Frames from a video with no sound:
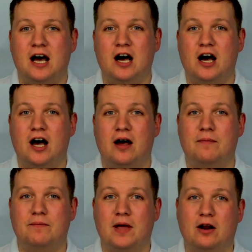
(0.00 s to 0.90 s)

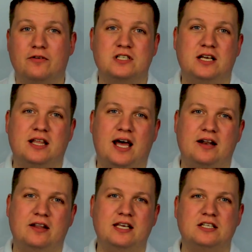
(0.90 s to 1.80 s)
And obviously,
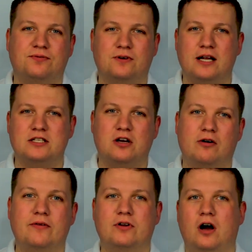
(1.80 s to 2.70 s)
then these threats are
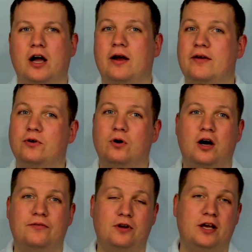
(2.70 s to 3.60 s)
even higher if
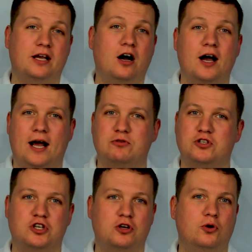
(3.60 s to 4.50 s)
you're flying at high
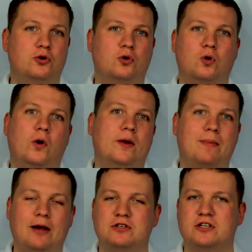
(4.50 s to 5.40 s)
altitude or in
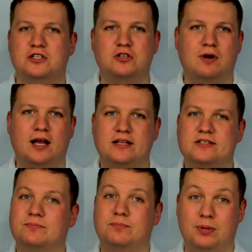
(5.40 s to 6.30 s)
mountainous terrains
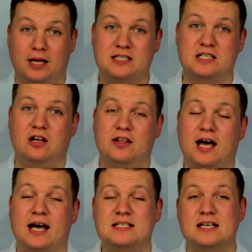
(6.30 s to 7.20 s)
and places like
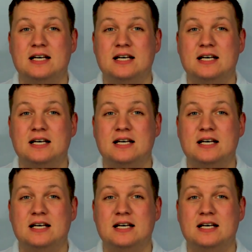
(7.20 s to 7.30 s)
that.